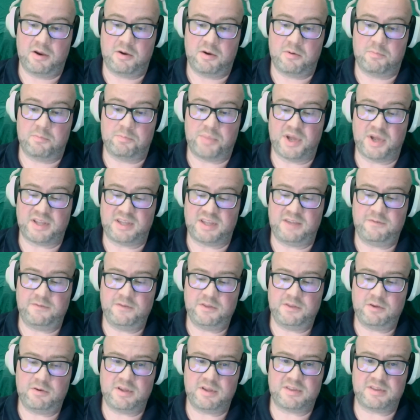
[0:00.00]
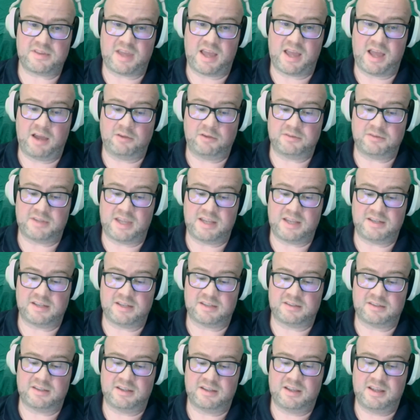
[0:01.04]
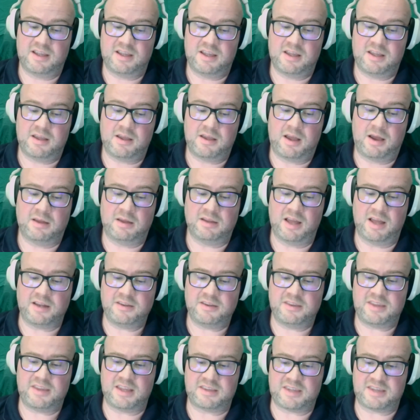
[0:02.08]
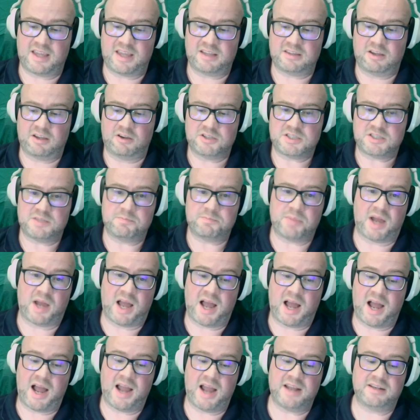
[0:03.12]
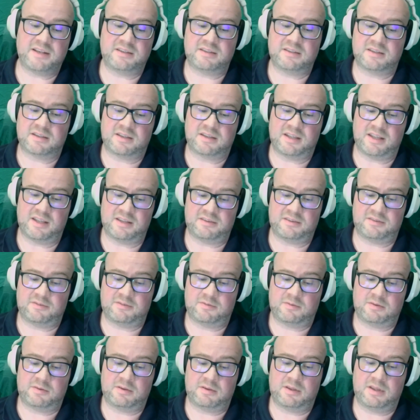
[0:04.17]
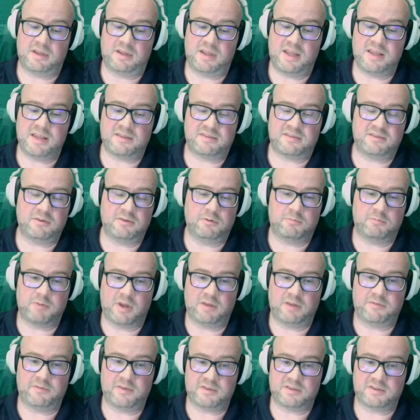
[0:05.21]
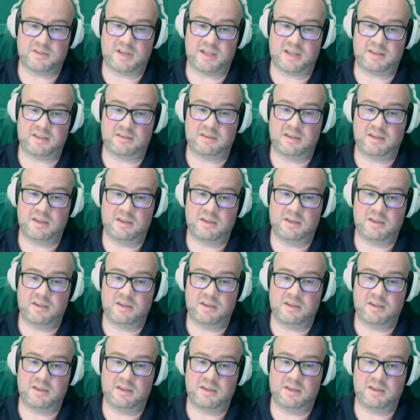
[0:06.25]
But even though it's outdated, a lot of the technology behind it is still relevant today.